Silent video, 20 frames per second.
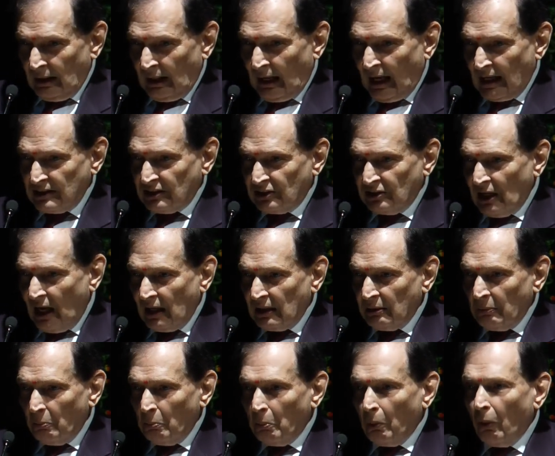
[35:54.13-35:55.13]
has
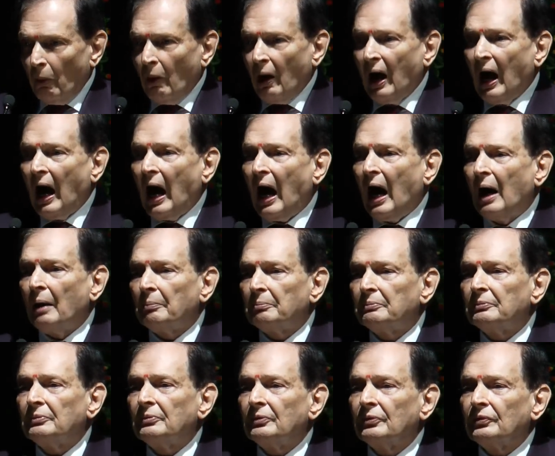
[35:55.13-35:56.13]
done more
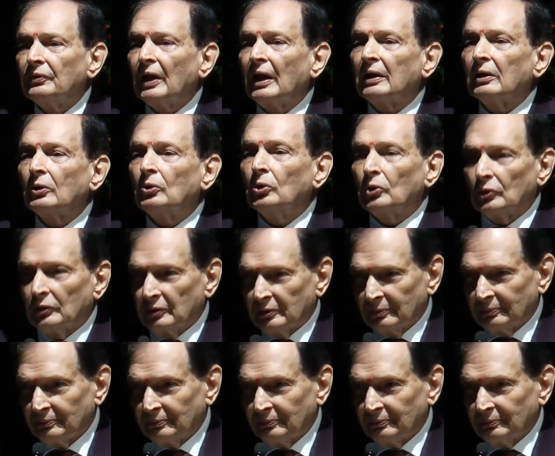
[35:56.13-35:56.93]
harm than good.